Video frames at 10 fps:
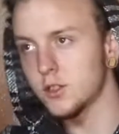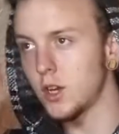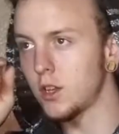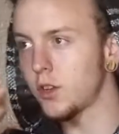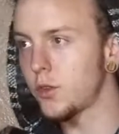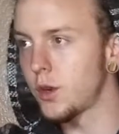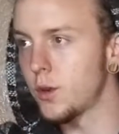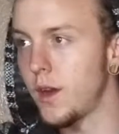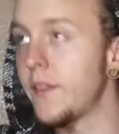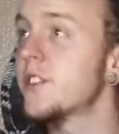So I look
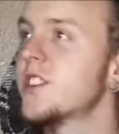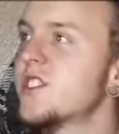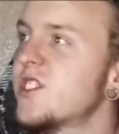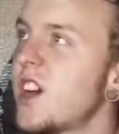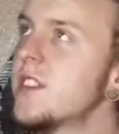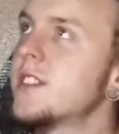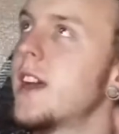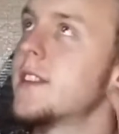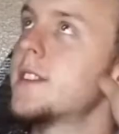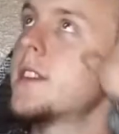through, and there's a
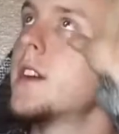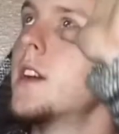sunset.